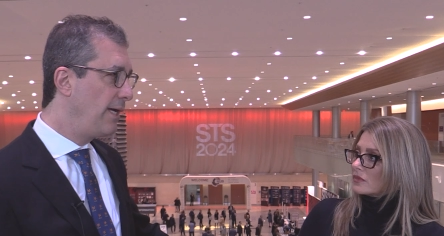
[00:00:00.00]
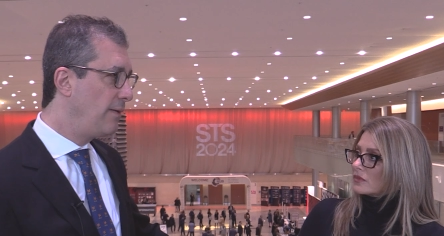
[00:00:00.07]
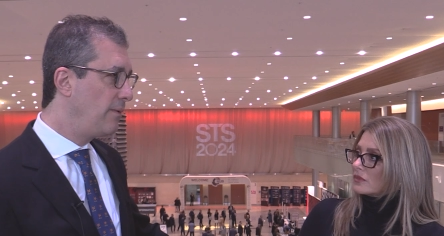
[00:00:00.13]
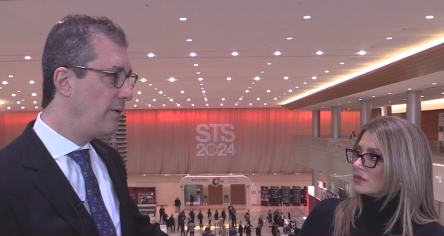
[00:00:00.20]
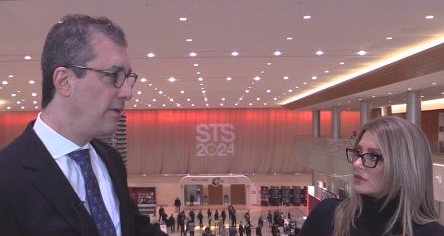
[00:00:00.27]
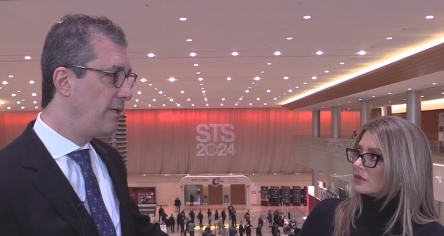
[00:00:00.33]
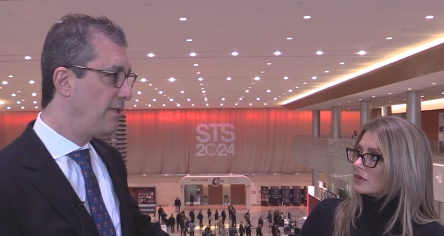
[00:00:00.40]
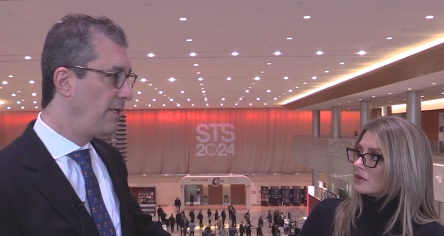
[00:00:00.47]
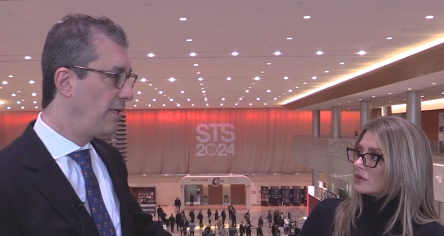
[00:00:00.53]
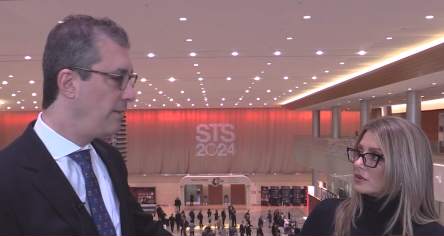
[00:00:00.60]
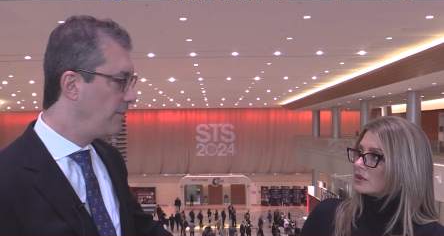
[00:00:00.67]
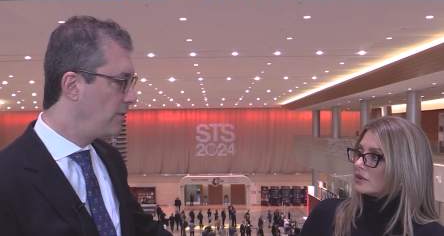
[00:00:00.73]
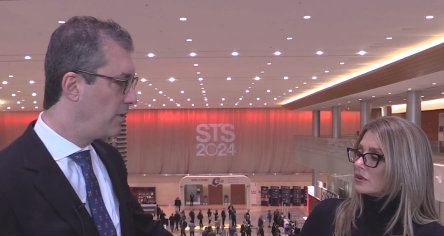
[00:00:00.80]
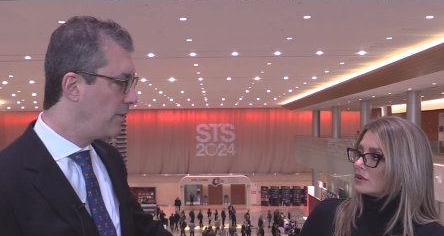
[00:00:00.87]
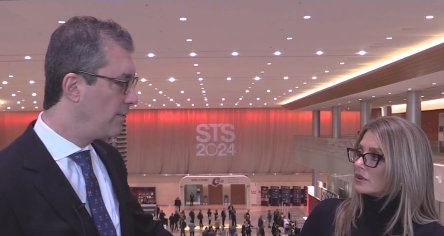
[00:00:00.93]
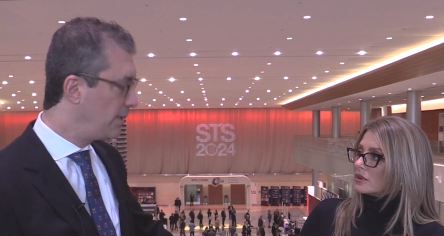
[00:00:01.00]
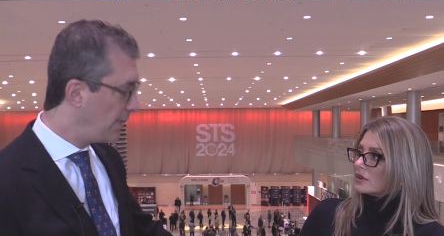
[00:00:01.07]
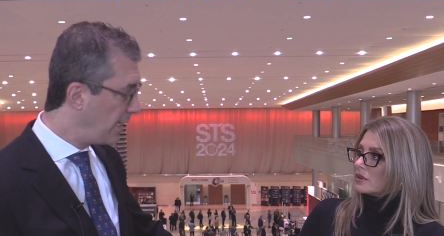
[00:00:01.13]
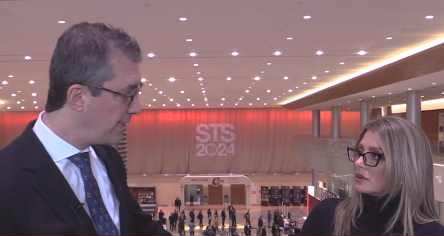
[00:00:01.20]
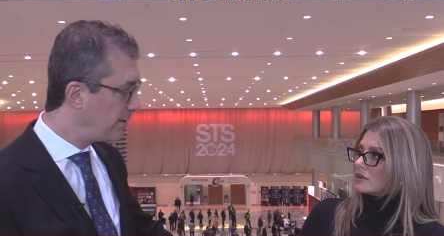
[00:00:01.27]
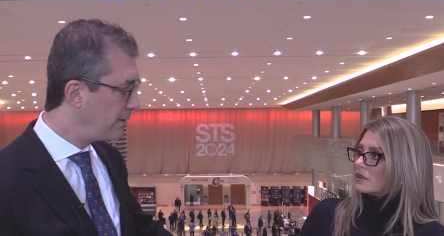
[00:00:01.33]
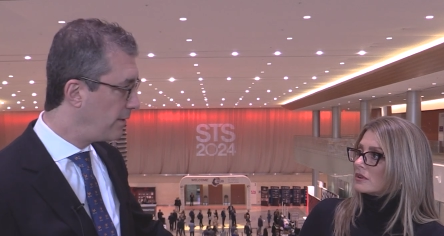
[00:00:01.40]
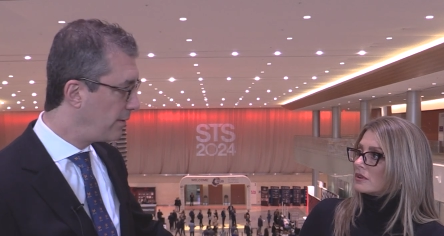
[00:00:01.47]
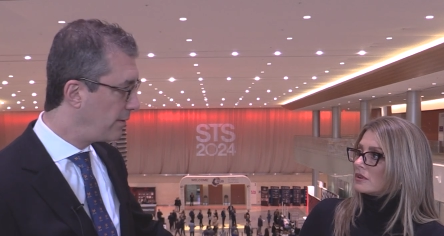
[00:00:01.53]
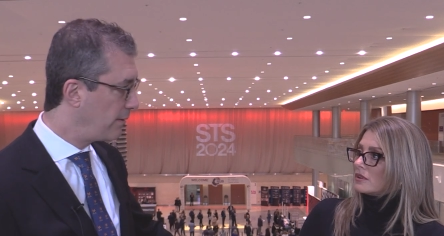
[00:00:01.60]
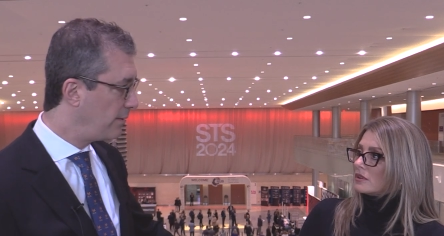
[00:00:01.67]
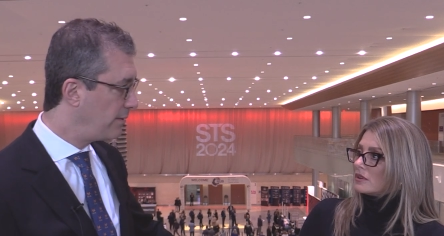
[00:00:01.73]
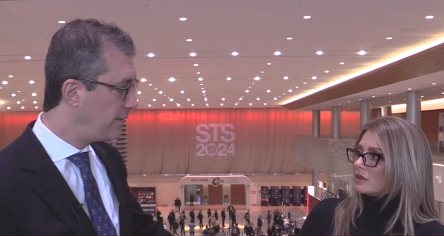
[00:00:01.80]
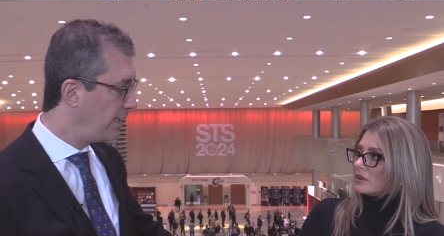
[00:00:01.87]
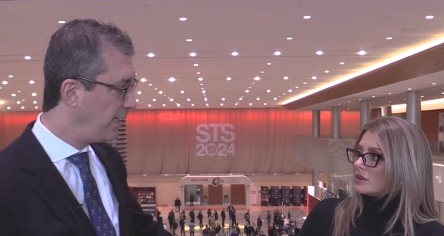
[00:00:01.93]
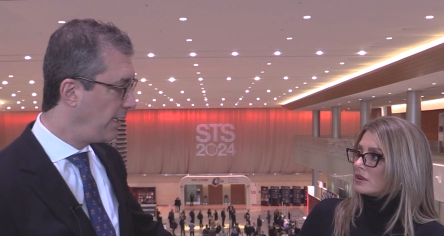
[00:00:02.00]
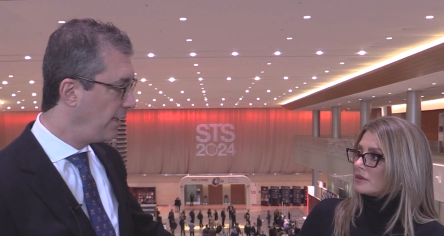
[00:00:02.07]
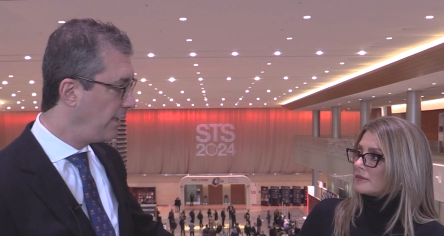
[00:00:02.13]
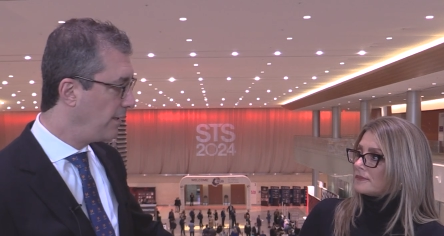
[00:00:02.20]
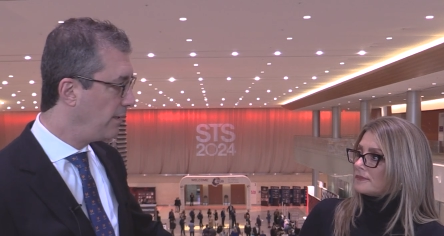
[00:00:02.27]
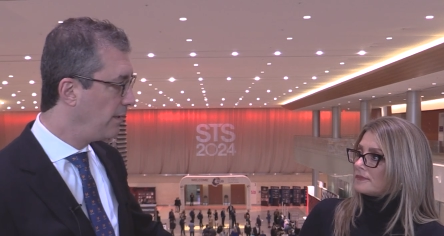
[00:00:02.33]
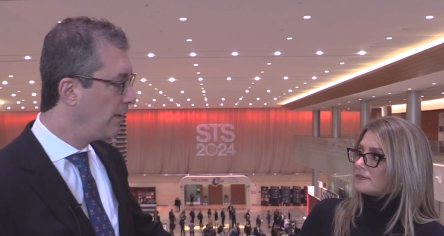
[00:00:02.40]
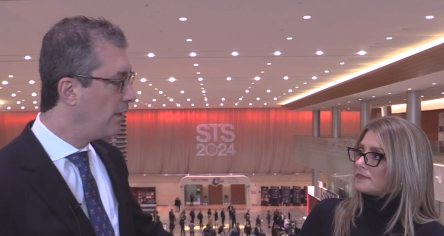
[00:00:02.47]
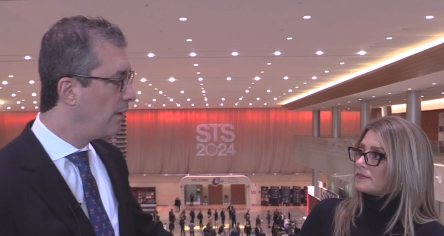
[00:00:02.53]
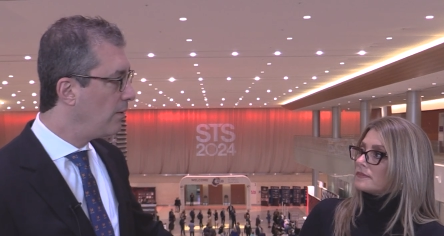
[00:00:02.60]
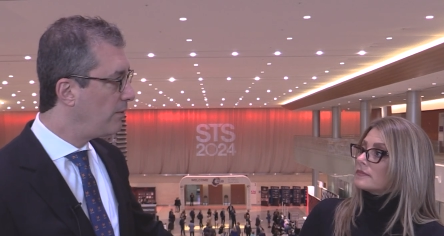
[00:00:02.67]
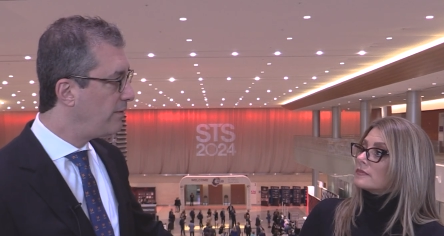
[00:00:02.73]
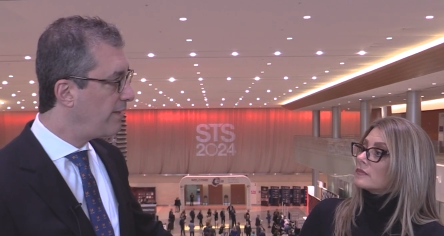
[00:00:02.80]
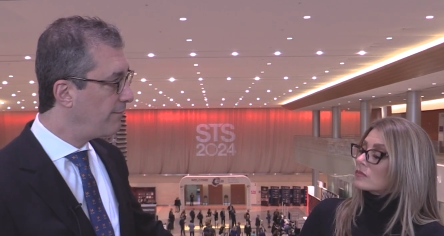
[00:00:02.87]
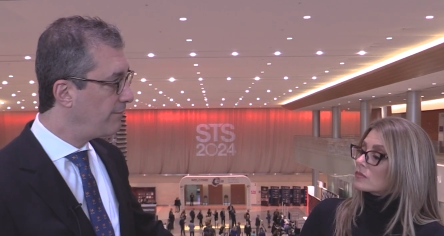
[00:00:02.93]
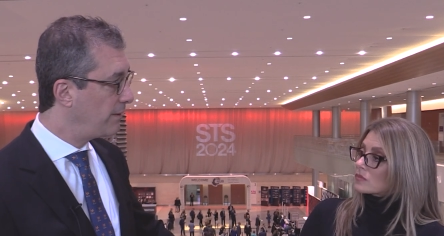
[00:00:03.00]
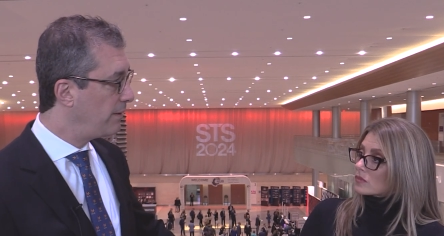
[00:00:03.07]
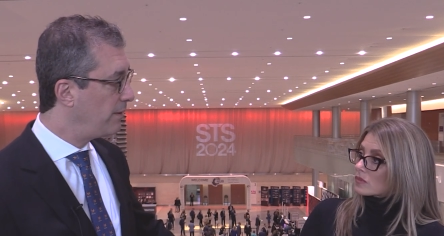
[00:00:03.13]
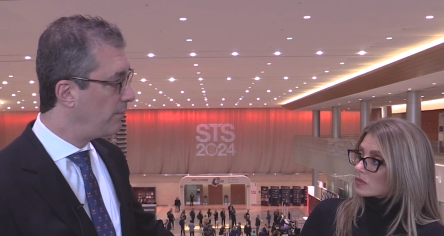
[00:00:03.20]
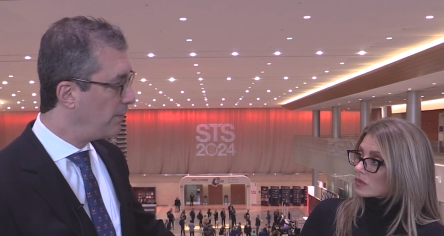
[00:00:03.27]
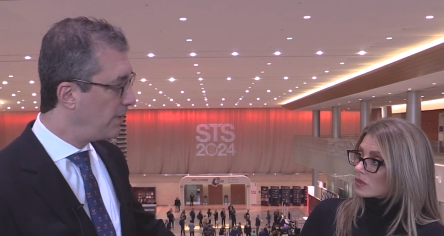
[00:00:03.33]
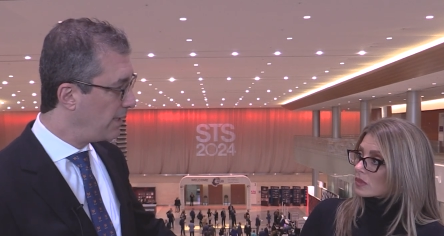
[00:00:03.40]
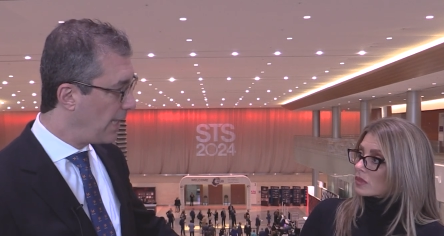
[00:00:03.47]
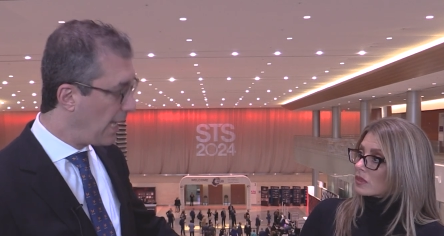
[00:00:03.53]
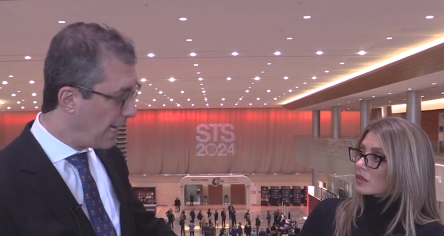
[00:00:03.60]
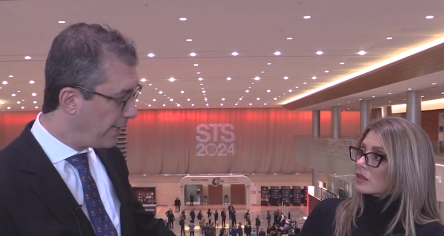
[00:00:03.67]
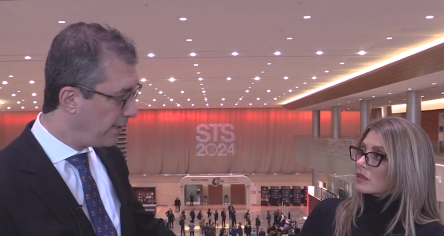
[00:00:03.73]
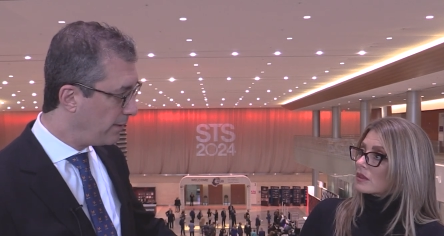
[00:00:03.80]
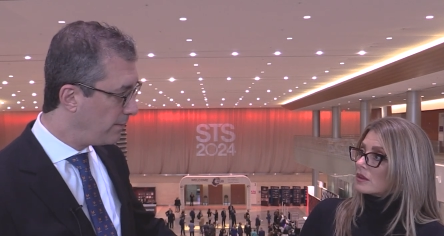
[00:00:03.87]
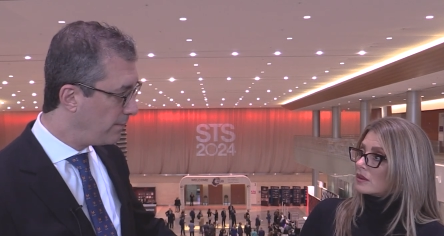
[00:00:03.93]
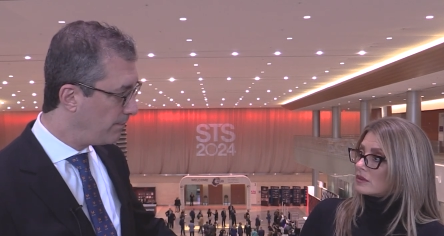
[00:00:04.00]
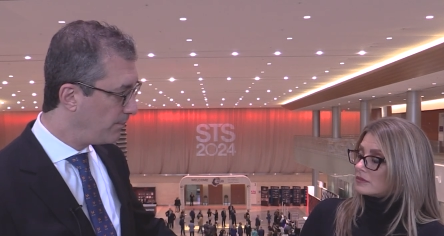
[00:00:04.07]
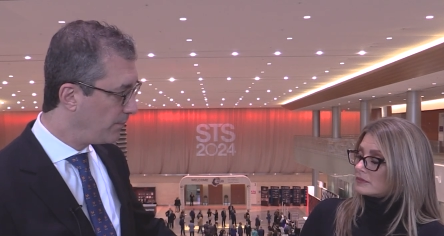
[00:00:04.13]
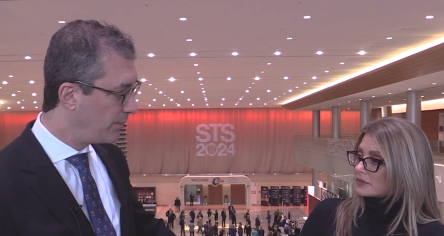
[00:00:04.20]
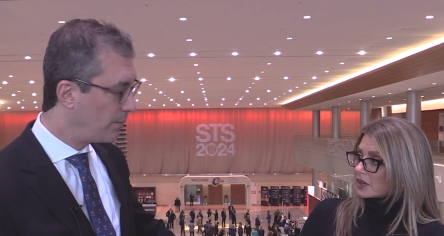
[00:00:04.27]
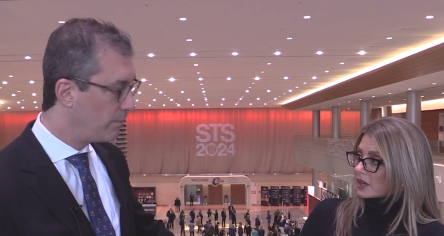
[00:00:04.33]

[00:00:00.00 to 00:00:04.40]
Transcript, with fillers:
Speaker 1: anyone as a hemoglobin less than 13, definitely with iron.